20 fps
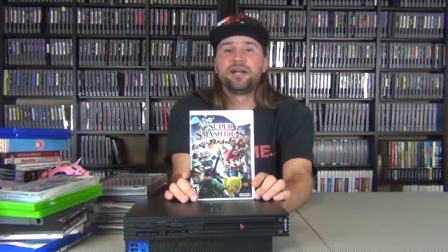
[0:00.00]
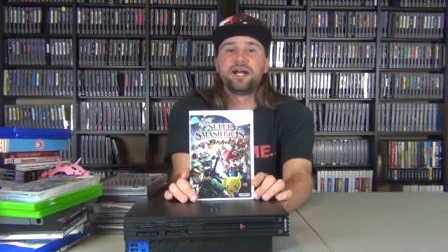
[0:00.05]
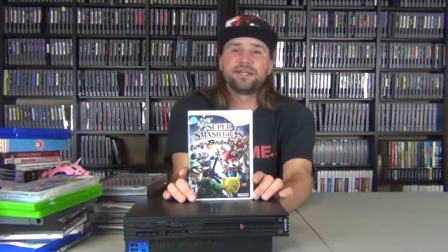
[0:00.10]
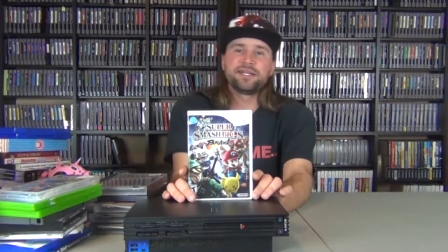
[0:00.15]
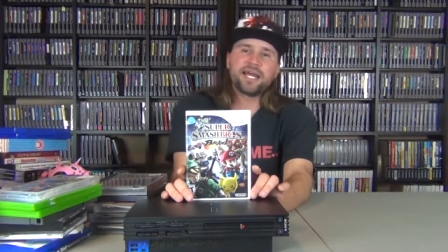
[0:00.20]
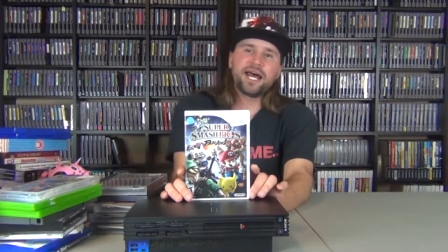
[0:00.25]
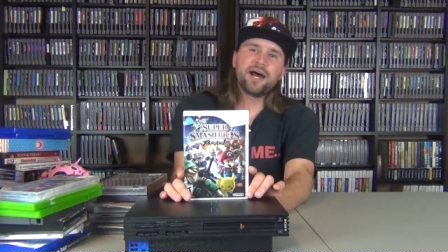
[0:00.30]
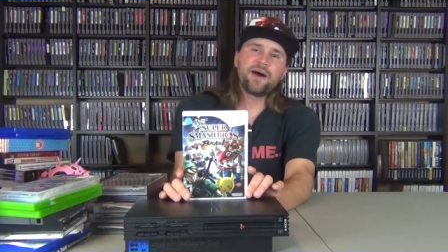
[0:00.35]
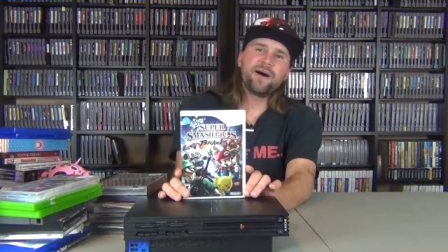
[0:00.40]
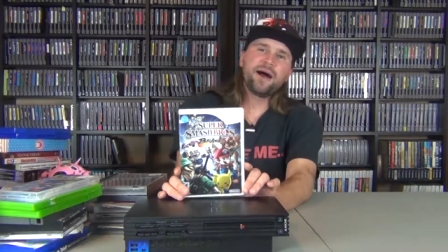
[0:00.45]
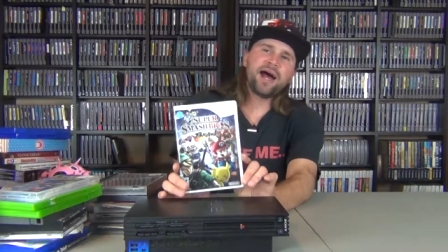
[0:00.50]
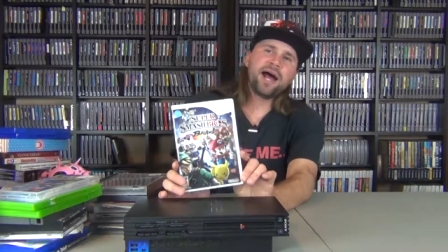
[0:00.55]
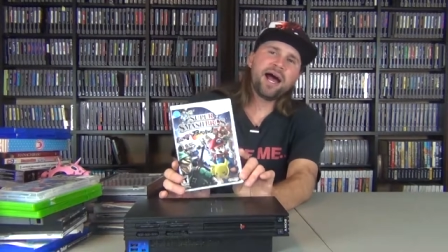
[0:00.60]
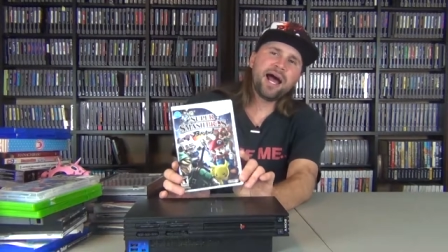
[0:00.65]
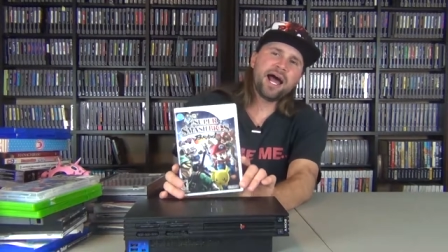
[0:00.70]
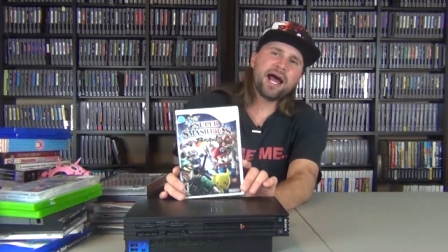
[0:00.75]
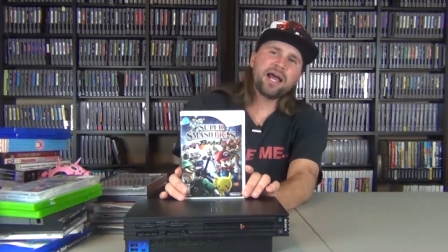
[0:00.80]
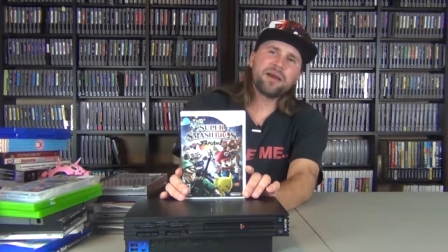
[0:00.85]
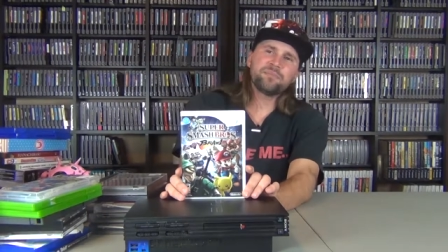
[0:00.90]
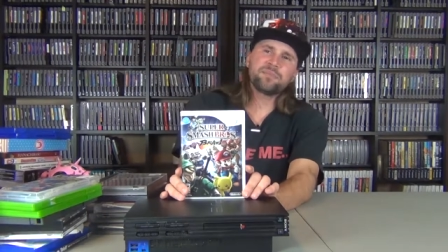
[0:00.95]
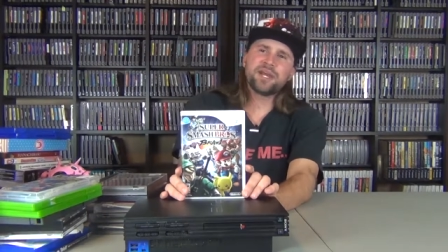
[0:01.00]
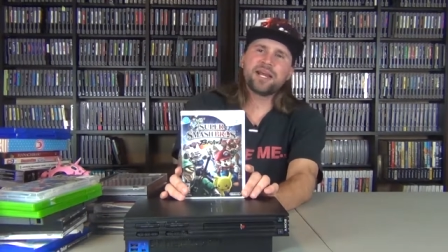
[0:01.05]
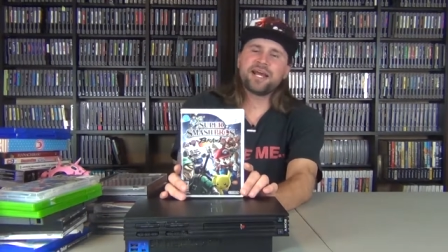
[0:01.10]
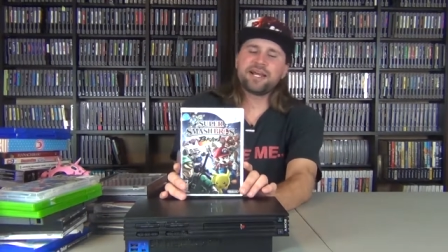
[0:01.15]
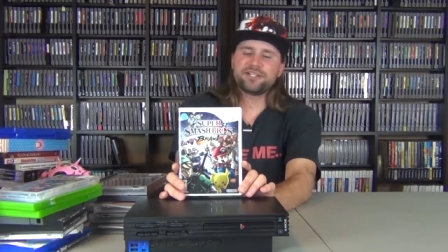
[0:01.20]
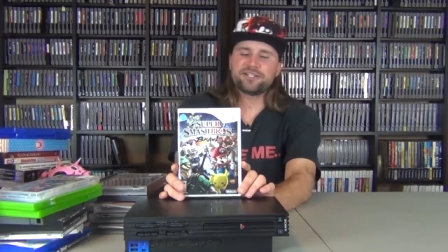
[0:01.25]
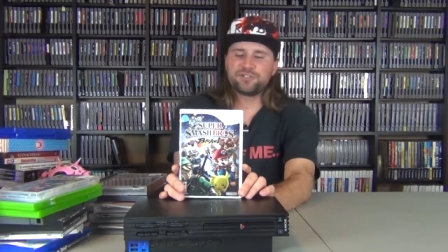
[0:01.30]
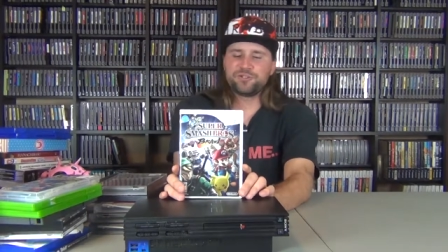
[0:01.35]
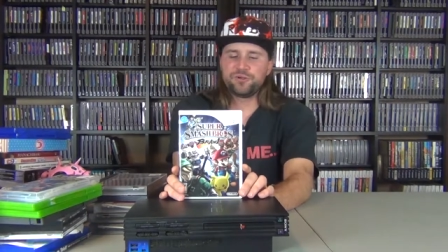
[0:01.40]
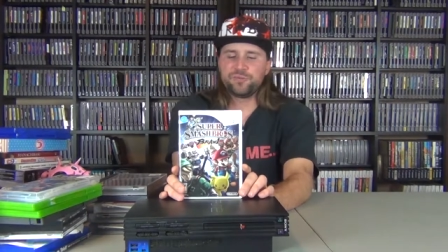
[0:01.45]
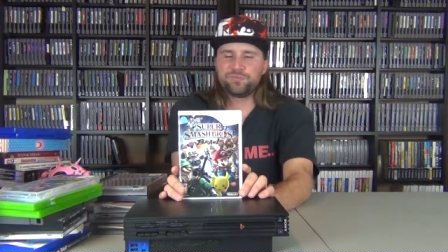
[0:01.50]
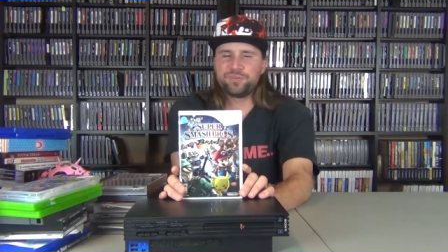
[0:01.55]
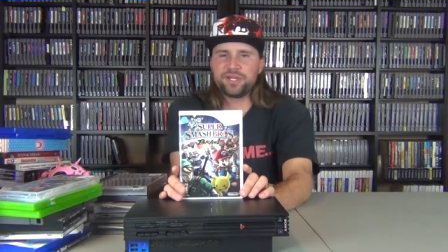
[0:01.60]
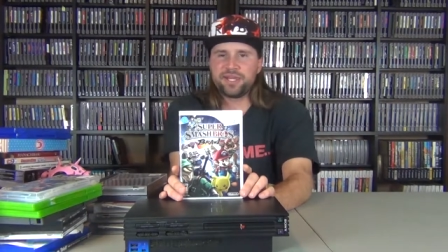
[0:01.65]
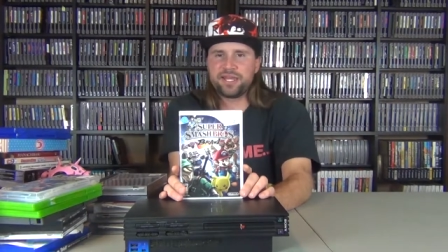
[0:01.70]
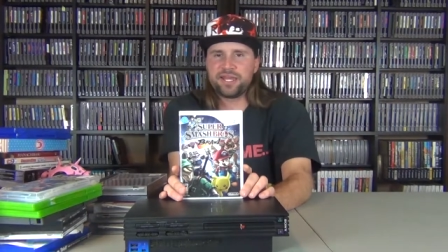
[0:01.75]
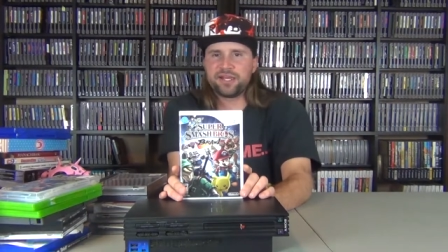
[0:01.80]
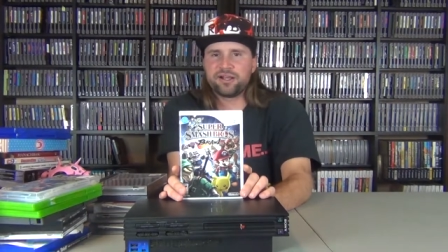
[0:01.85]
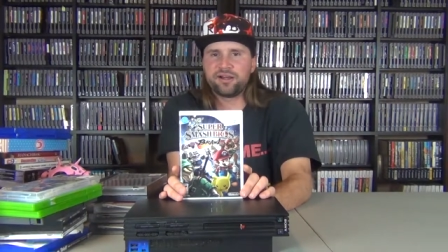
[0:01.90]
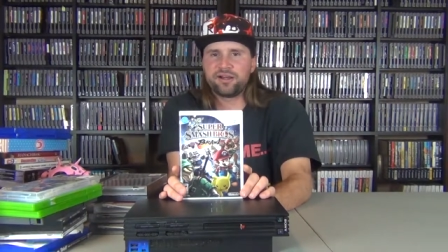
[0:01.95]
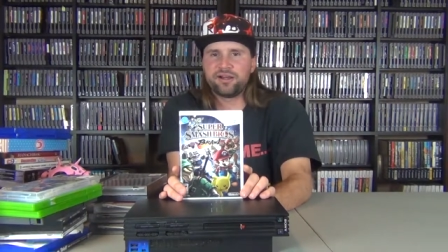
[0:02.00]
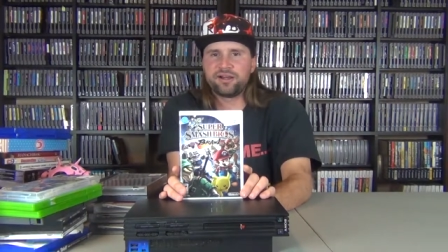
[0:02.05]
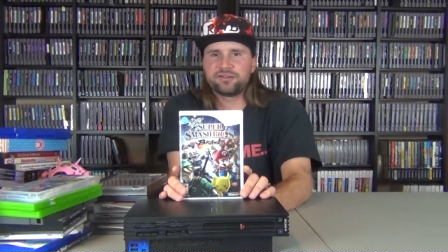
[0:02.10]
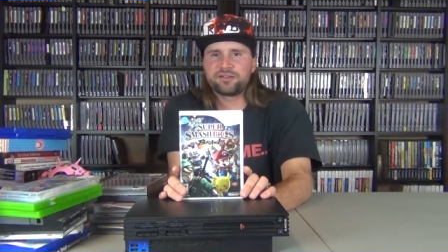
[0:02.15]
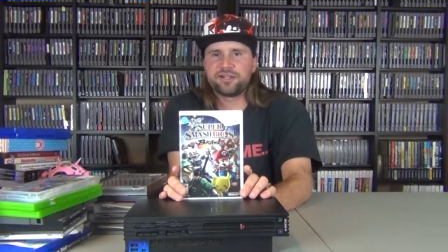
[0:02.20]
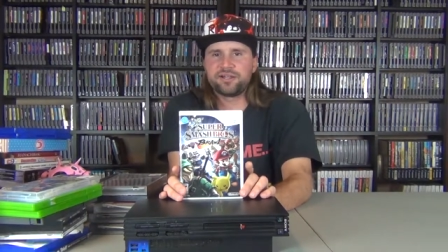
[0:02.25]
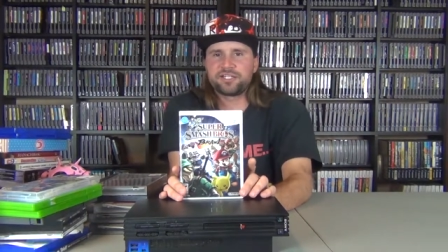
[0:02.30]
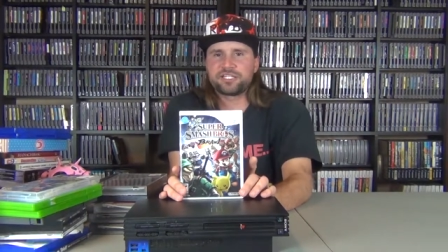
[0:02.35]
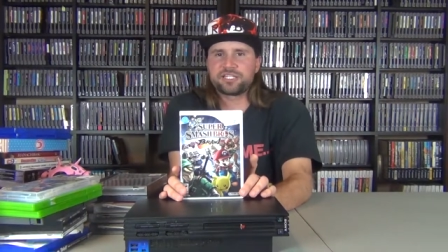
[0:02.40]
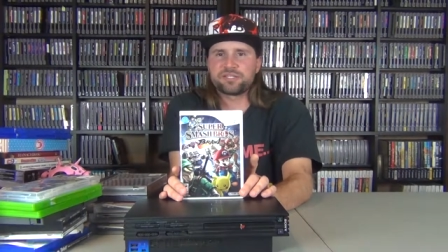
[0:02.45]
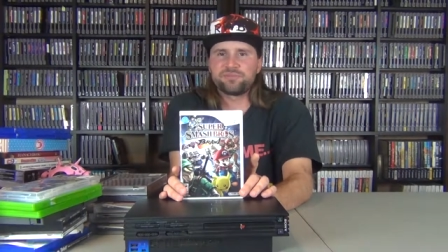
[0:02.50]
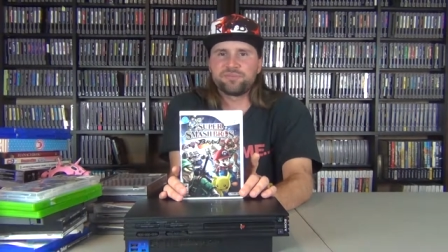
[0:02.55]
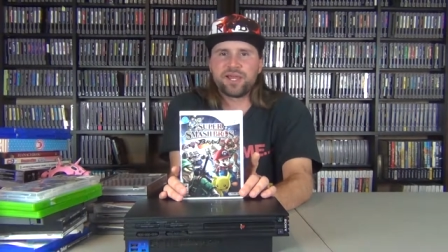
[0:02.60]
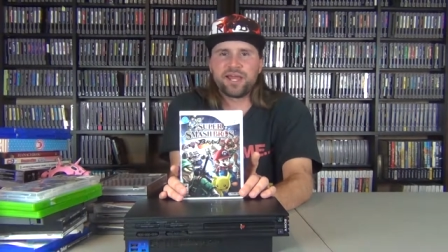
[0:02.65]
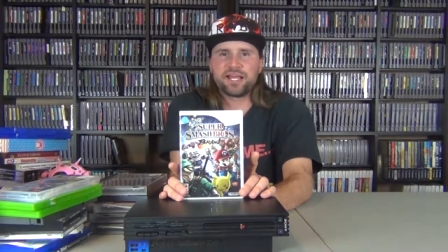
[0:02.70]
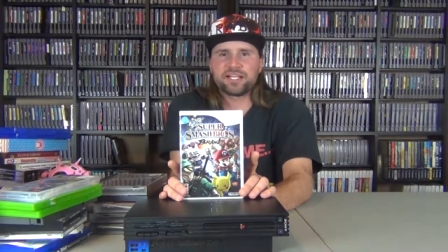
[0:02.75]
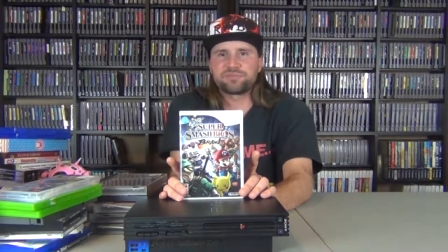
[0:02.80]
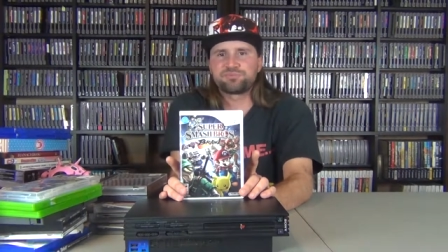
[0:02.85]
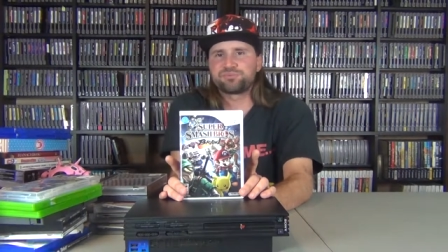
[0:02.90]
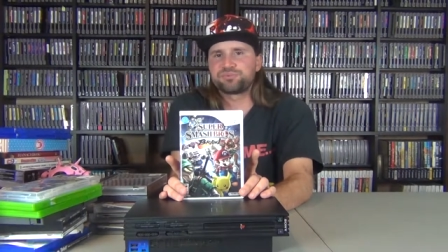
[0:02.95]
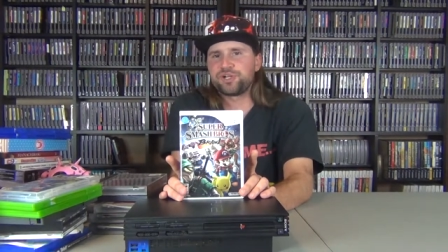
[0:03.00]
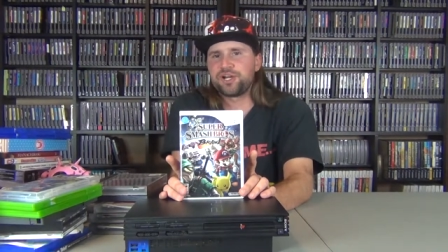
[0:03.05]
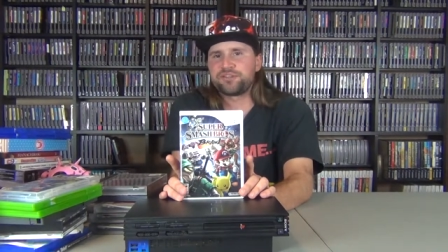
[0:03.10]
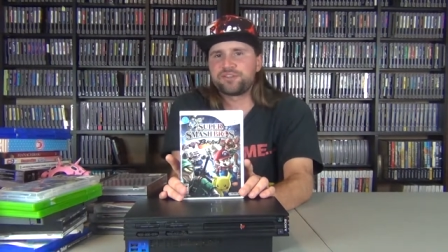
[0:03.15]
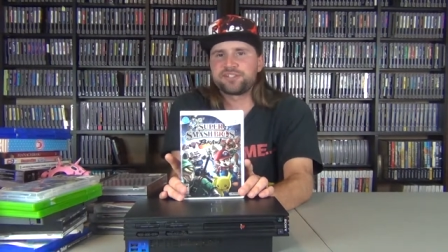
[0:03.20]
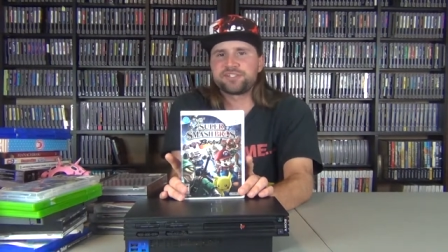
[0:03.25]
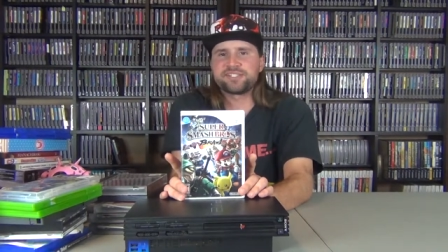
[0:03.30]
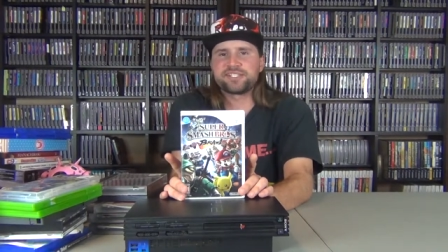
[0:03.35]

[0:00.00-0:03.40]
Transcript: Now, I'm not too big on the Smash Bros.